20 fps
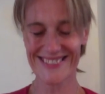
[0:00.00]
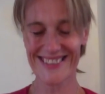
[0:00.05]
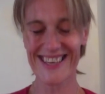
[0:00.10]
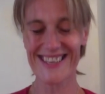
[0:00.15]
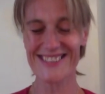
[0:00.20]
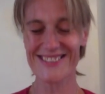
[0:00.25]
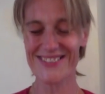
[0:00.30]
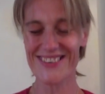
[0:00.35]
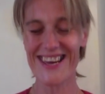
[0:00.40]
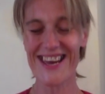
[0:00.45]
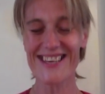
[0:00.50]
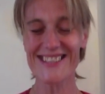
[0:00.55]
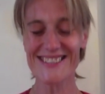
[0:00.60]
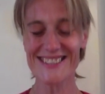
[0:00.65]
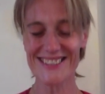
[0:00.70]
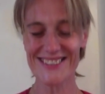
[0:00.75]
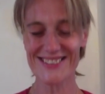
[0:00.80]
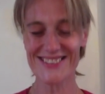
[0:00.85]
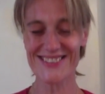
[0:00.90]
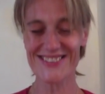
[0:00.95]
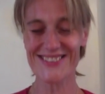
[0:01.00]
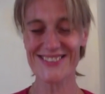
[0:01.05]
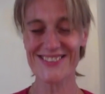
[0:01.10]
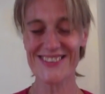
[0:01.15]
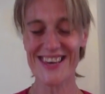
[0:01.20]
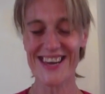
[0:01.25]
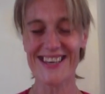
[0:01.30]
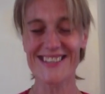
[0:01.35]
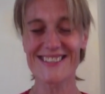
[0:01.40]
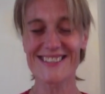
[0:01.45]
And we ask you to do
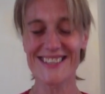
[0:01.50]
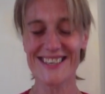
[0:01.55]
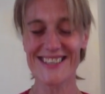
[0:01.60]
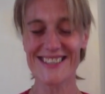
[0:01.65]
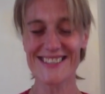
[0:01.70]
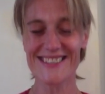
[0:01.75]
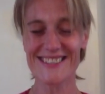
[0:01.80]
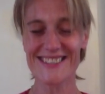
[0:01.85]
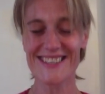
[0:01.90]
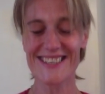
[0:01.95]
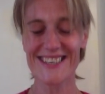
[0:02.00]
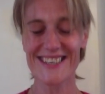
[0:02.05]
that, yes?